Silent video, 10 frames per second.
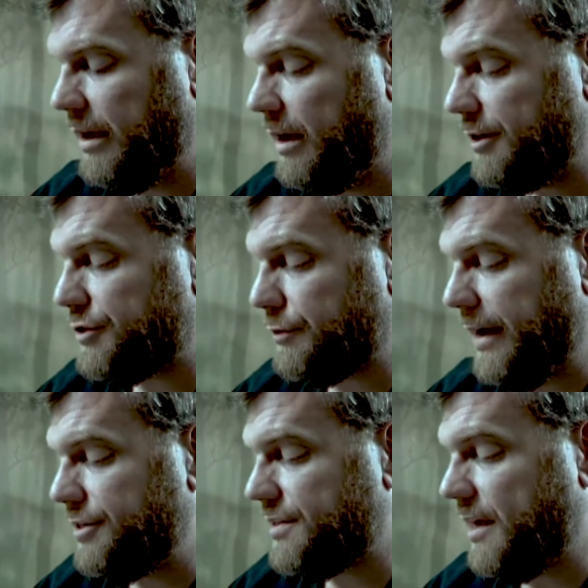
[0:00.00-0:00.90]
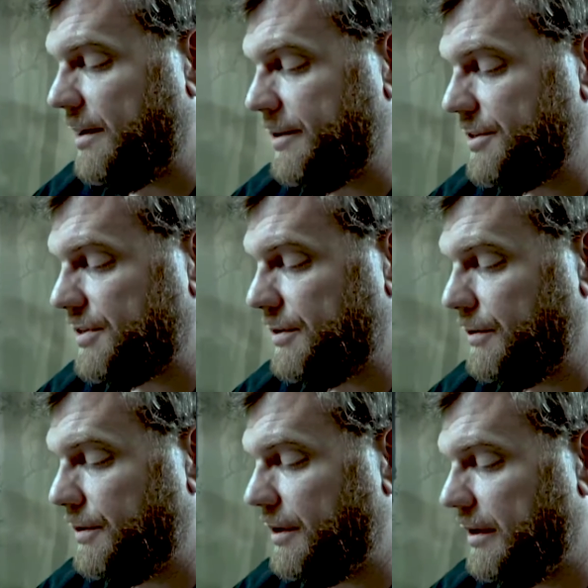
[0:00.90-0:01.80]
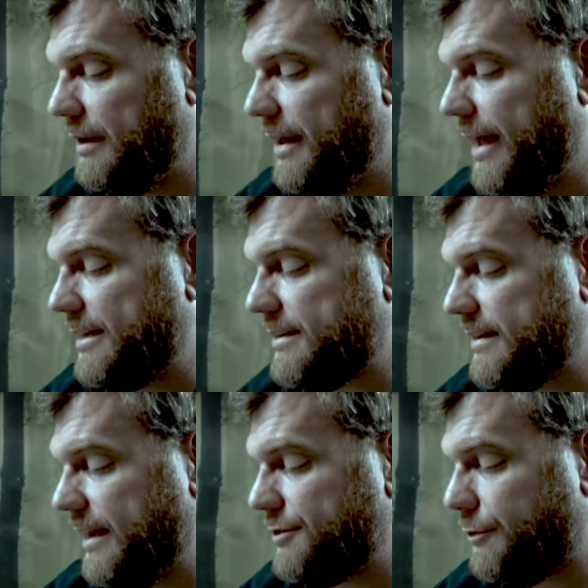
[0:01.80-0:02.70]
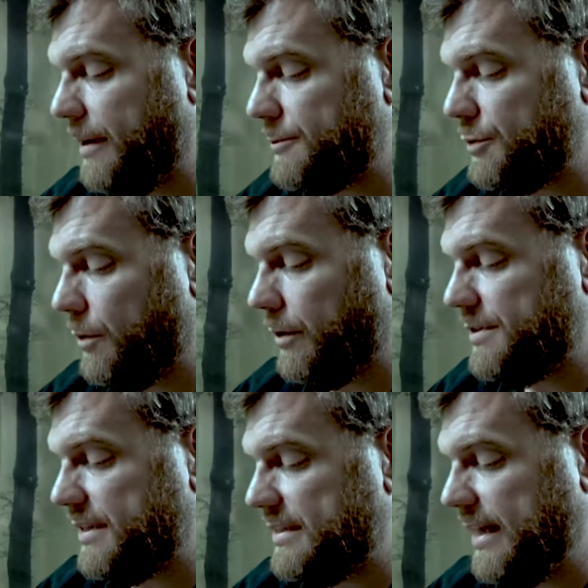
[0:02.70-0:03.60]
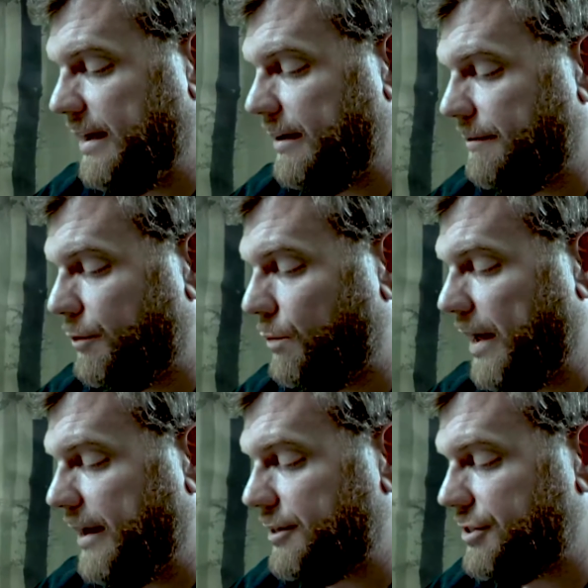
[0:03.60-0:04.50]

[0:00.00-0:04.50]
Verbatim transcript: A strange time ensued. As the days crept towards the date of the wedding,